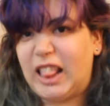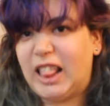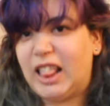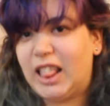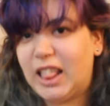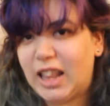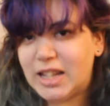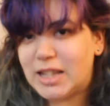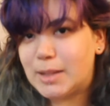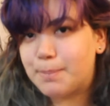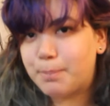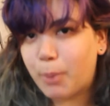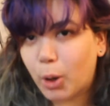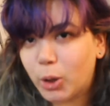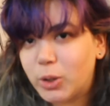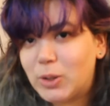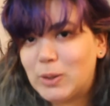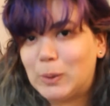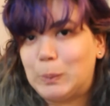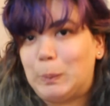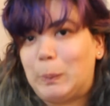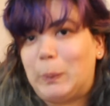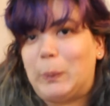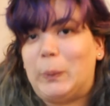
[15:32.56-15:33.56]
It's
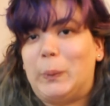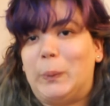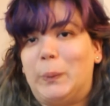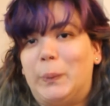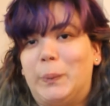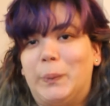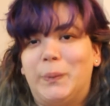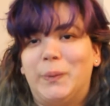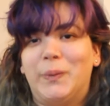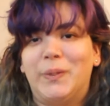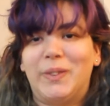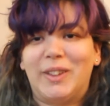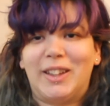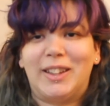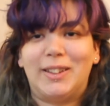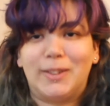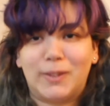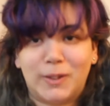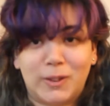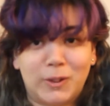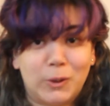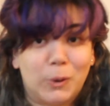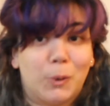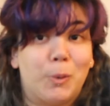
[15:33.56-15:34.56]
possible. It's
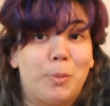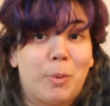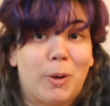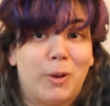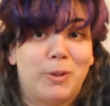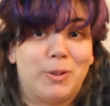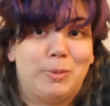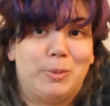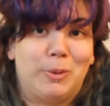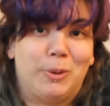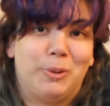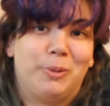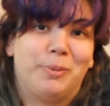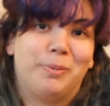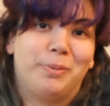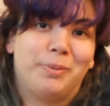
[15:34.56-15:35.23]
so possible.